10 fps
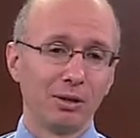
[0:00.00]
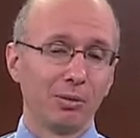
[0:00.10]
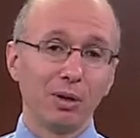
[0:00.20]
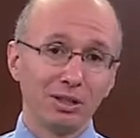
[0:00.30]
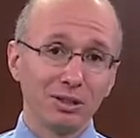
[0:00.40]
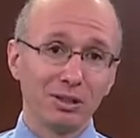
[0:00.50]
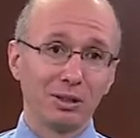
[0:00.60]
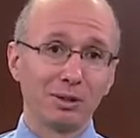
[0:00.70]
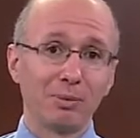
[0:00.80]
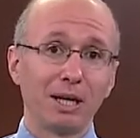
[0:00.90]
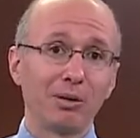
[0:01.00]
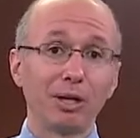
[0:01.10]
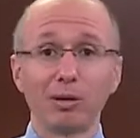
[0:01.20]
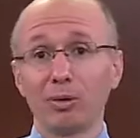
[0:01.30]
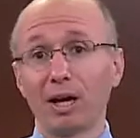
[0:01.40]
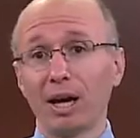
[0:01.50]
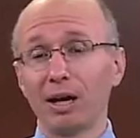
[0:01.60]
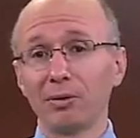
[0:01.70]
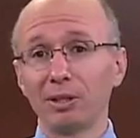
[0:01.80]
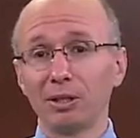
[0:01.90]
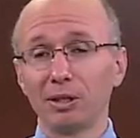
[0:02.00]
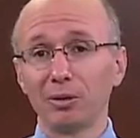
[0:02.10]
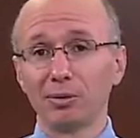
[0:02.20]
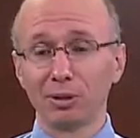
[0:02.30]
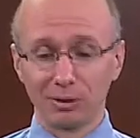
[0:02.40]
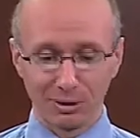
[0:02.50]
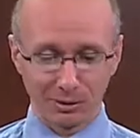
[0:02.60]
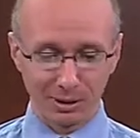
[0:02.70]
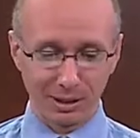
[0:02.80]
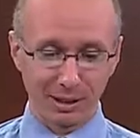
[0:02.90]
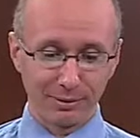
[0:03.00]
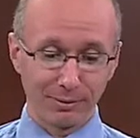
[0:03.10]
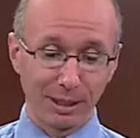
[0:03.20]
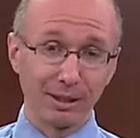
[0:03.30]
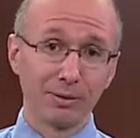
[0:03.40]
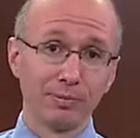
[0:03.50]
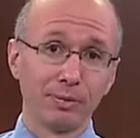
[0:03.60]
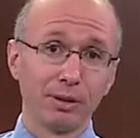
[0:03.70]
What's it all about, and how do we know what's going on? Well,